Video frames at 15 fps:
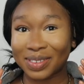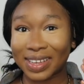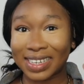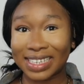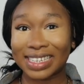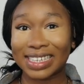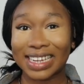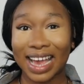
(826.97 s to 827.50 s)
so I
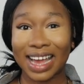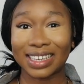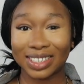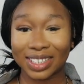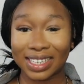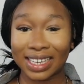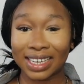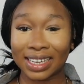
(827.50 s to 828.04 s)
didn't
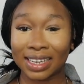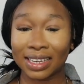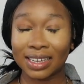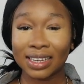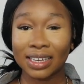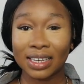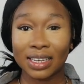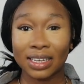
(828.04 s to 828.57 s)
actually
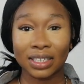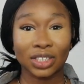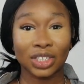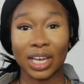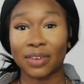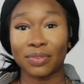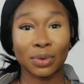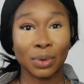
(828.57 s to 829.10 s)

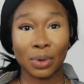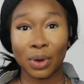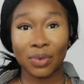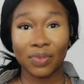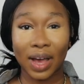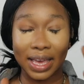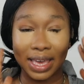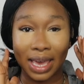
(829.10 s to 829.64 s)
shave it all
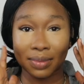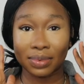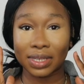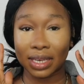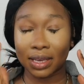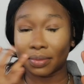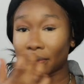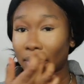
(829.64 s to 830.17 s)
off. I kept
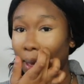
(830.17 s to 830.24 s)
it,